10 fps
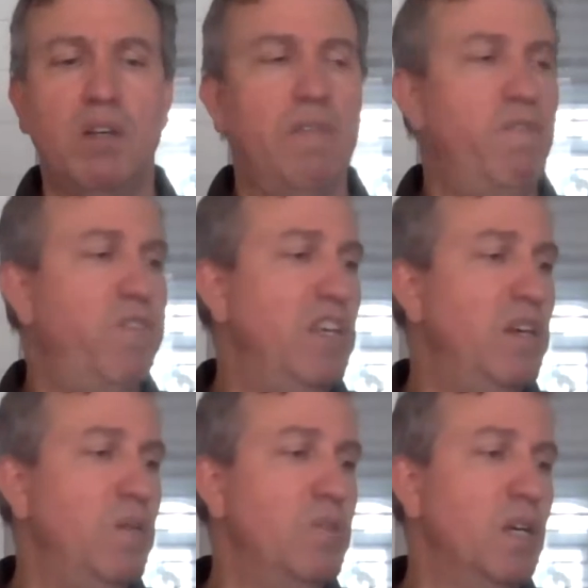It
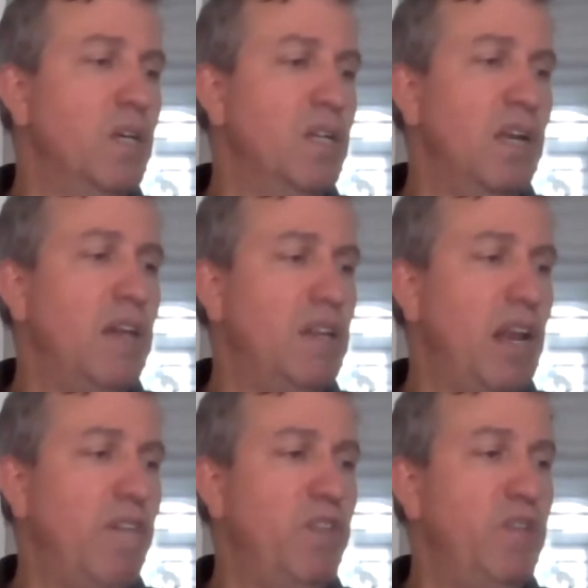feels, now that
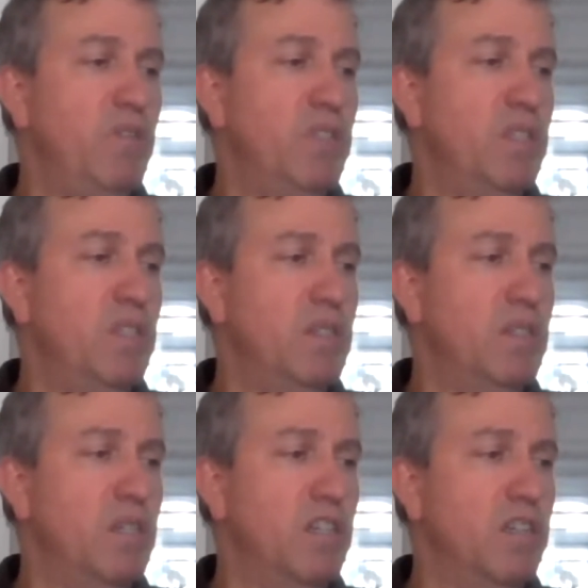I've used it,
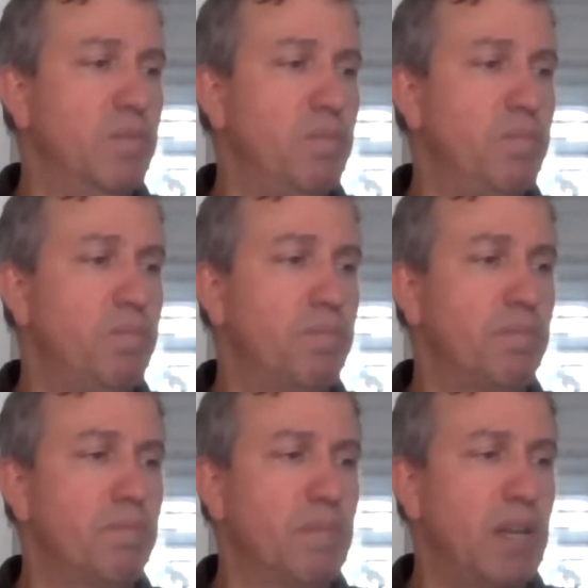
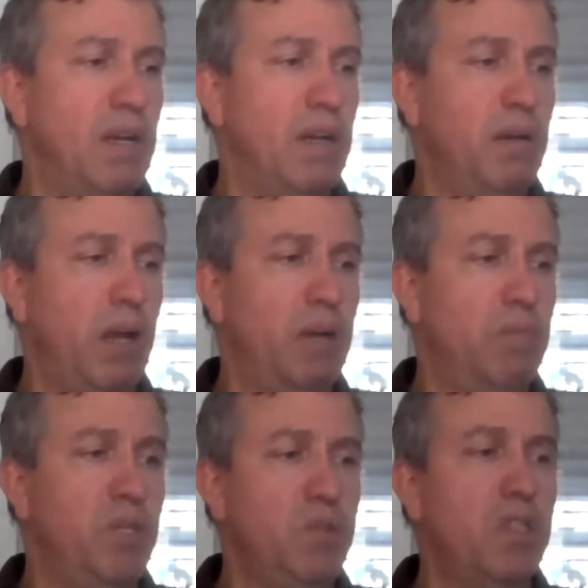
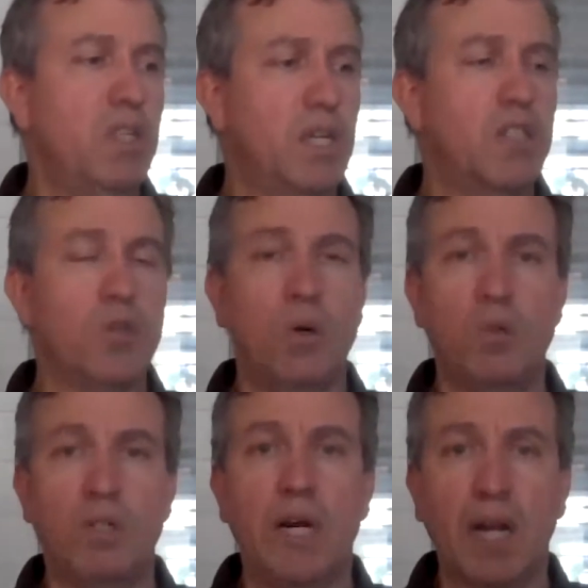I'm used to the
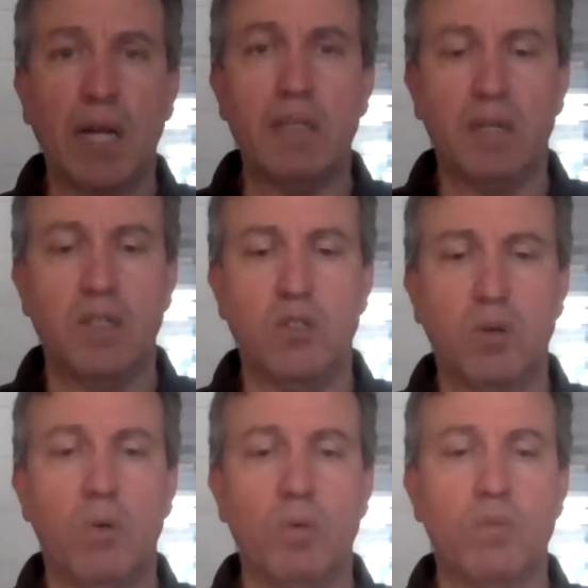controls and I like the
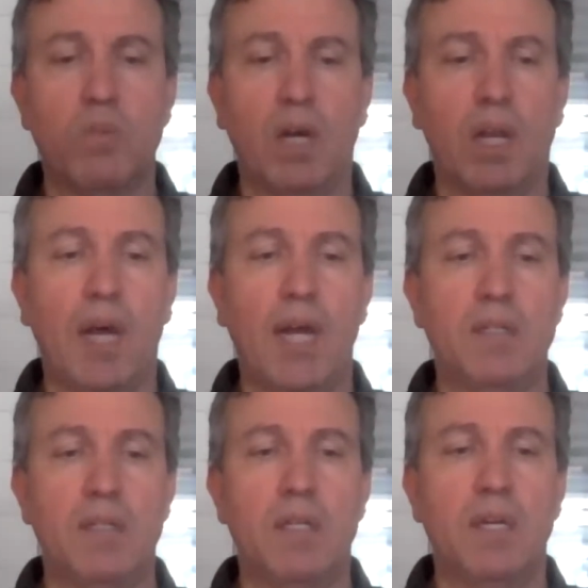controls a
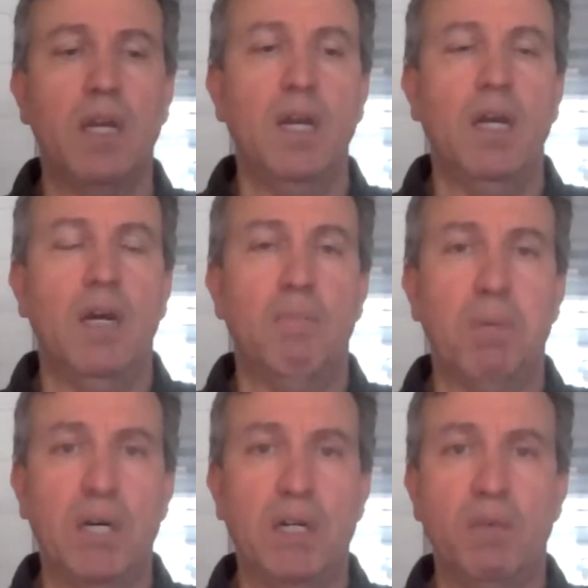lot.
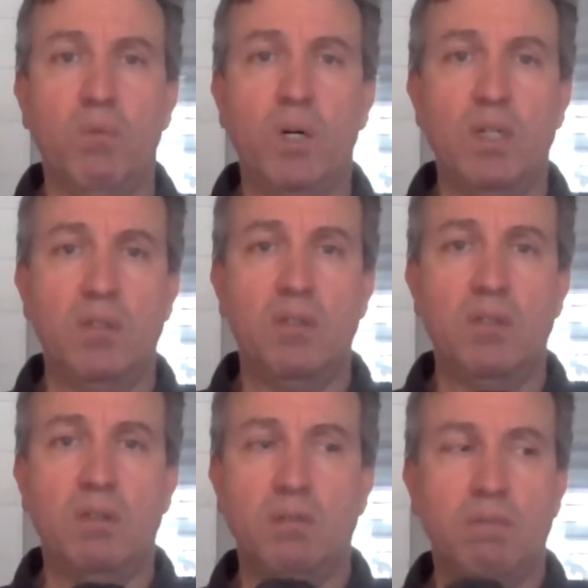But
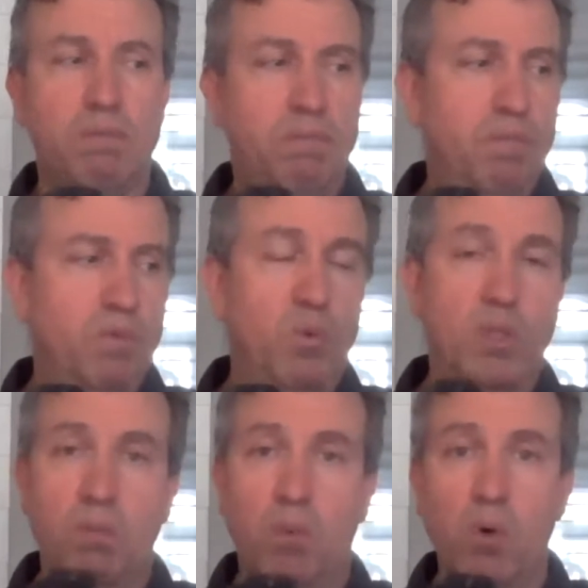what's
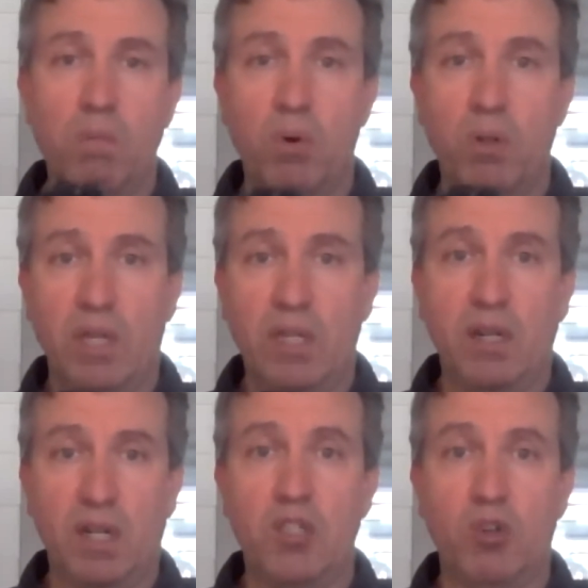more important than
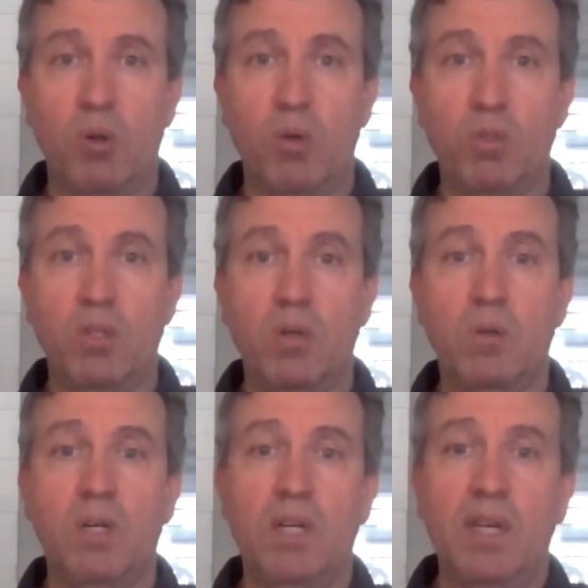the controls,
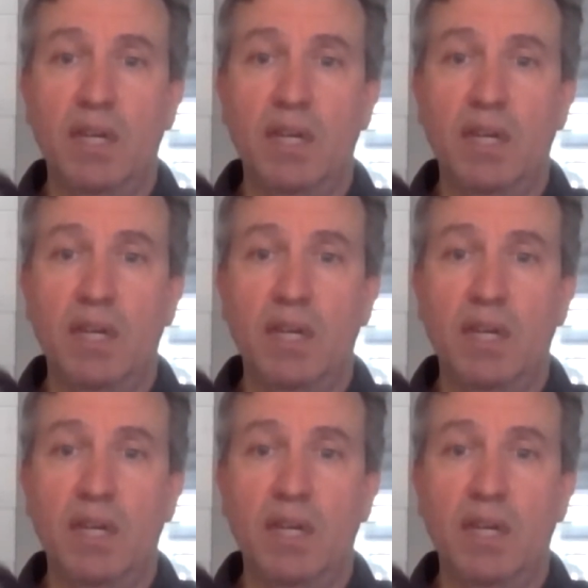though,